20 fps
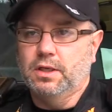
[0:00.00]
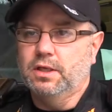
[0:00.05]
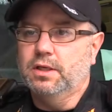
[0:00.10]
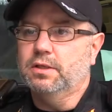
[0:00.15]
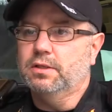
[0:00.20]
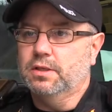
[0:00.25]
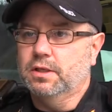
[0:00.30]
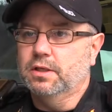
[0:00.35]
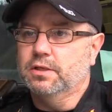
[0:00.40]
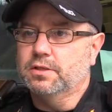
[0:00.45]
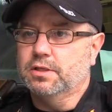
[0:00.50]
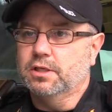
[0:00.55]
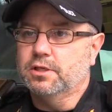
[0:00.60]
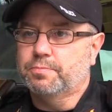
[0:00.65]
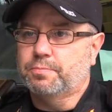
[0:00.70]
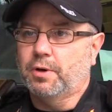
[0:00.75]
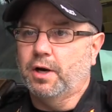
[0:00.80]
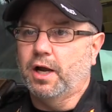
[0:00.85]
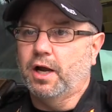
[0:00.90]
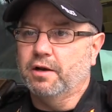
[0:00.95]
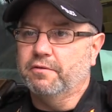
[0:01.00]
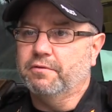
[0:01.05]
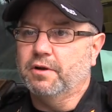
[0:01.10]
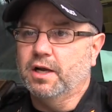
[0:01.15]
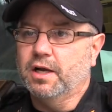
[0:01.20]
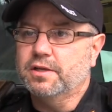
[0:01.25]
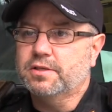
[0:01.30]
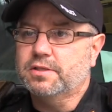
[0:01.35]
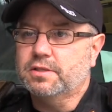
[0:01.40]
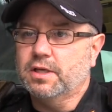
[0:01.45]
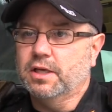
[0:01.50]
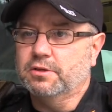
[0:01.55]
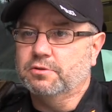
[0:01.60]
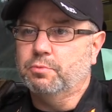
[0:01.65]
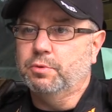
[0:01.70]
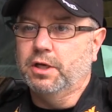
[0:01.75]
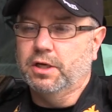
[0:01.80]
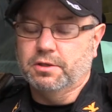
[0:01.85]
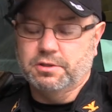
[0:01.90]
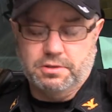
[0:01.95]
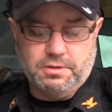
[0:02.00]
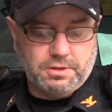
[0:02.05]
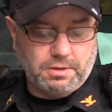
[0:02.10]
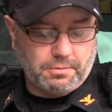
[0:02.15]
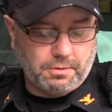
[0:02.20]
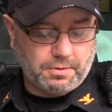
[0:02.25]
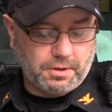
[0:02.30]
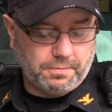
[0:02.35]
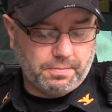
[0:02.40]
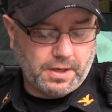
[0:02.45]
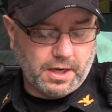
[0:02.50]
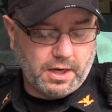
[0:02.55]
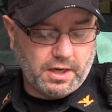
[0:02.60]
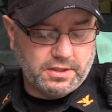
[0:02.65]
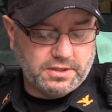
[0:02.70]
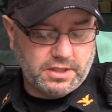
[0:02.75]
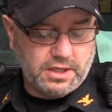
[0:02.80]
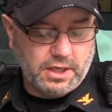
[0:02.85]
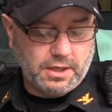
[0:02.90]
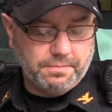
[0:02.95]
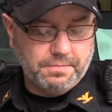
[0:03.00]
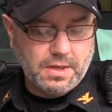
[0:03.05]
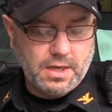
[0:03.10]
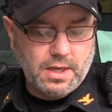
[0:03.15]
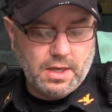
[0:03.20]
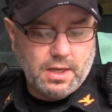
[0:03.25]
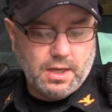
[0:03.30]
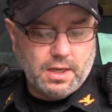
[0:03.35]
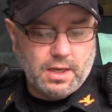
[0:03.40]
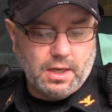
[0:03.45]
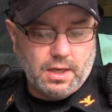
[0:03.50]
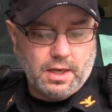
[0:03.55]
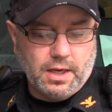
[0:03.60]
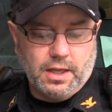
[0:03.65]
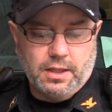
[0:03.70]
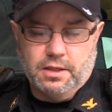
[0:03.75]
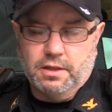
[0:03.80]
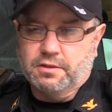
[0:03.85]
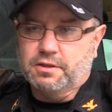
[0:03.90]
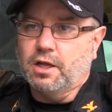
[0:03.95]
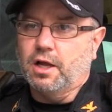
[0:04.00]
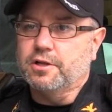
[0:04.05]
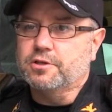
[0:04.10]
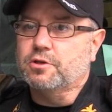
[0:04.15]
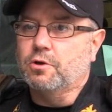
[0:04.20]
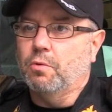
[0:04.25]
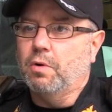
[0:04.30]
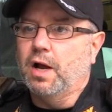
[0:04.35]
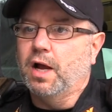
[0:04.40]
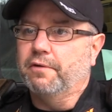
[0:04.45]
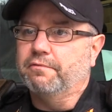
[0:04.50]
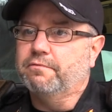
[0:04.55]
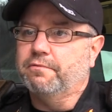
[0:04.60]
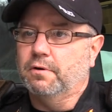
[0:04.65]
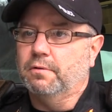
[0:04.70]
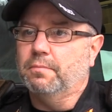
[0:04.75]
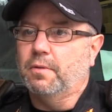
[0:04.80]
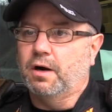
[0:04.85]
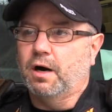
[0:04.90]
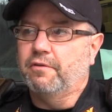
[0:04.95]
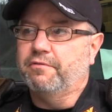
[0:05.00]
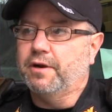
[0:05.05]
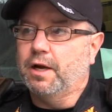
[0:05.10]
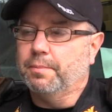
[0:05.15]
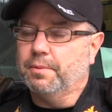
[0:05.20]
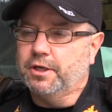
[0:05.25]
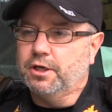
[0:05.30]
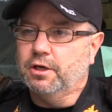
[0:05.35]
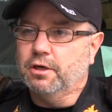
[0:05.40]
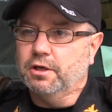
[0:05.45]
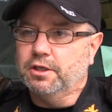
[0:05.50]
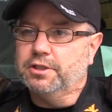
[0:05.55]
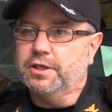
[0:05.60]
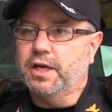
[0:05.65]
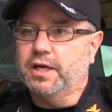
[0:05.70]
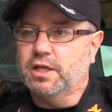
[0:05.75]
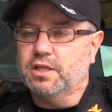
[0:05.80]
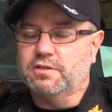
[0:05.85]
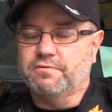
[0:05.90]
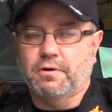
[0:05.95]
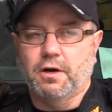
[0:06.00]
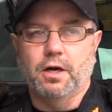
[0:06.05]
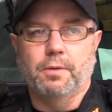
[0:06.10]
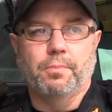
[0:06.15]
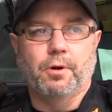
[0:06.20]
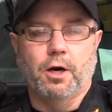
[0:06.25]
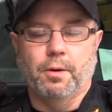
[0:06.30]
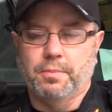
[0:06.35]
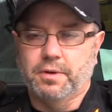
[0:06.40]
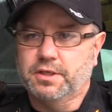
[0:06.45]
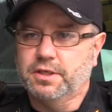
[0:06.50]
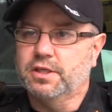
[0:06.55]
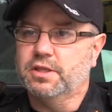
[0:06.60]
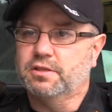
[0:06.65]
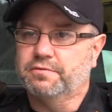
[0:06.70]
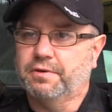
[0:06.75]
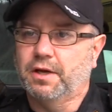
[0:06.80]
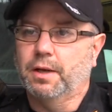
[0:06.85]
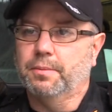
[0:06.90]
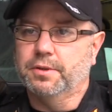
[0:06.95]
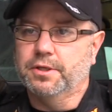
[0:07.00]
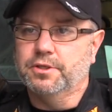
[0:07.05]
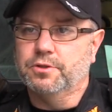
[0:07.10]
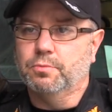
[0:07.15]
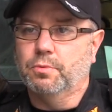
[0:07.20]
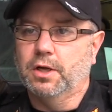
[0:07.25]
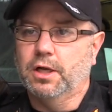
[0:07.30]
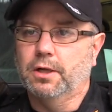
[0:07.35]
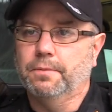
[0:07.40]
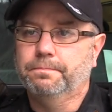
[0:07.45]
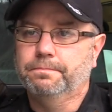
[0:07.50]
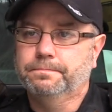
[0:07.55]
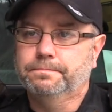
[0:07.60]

he is, is proud of us as we as, are proud as him. Uh, and the thoughts go out from our family here at Jenkins Fire Department to his family as well.